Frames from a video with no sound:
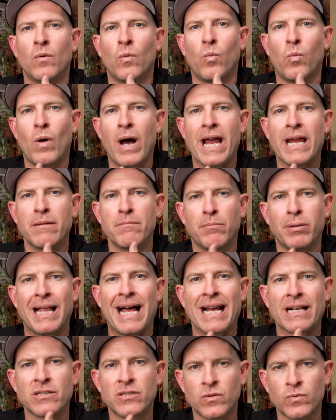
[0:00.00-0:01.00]
white,
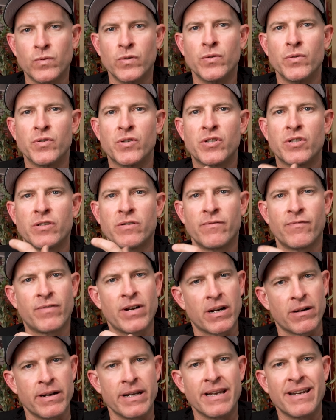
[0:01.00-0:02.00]
black swoosh,
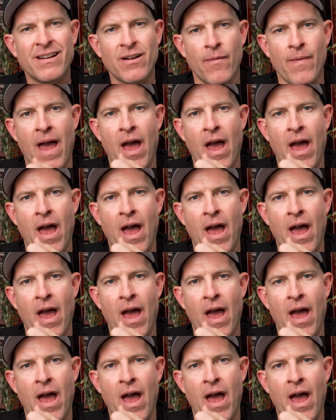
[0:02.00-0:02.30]
very, you know,